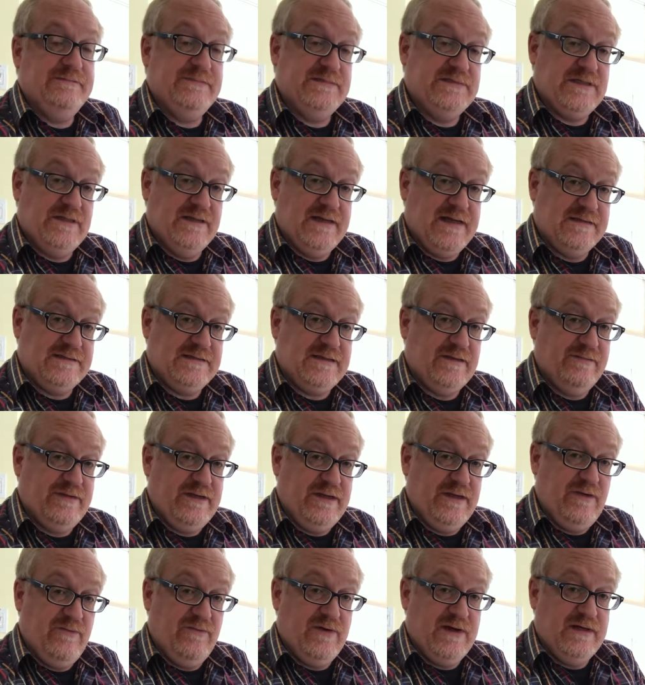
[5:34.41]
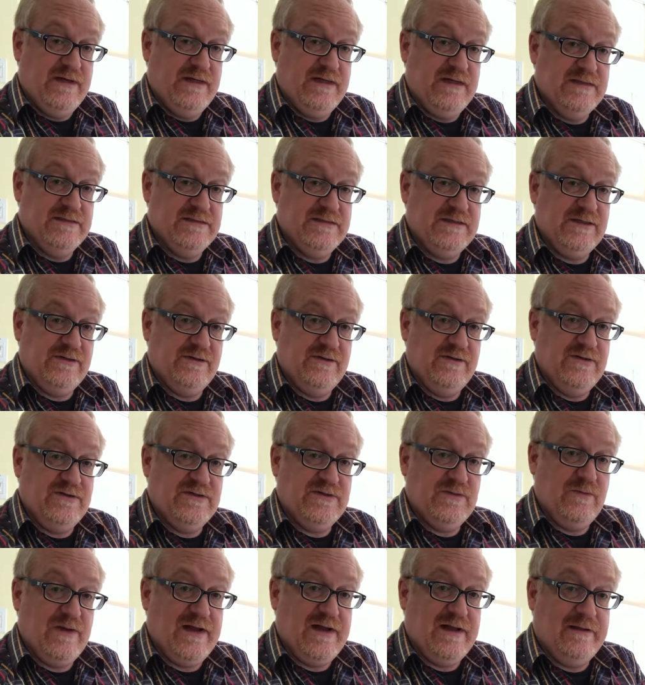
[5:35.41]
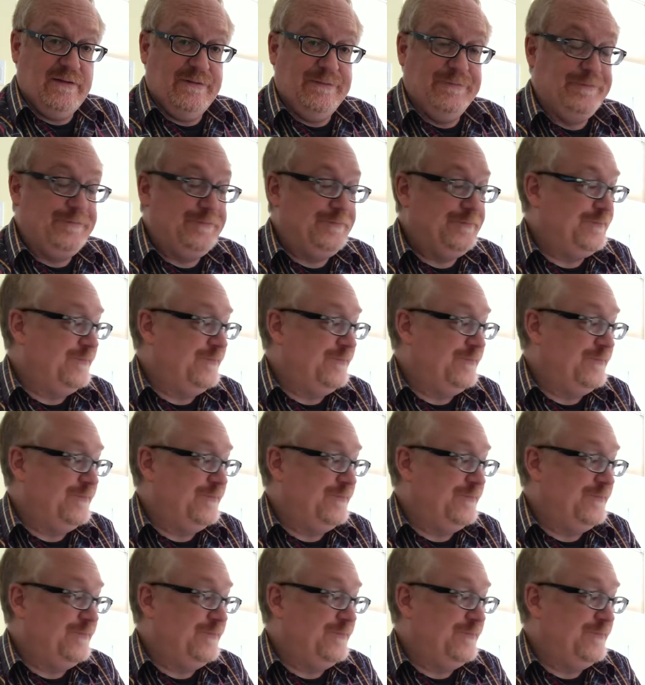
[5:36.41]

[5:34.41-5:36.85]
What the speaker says: So that's something you want to consider as well.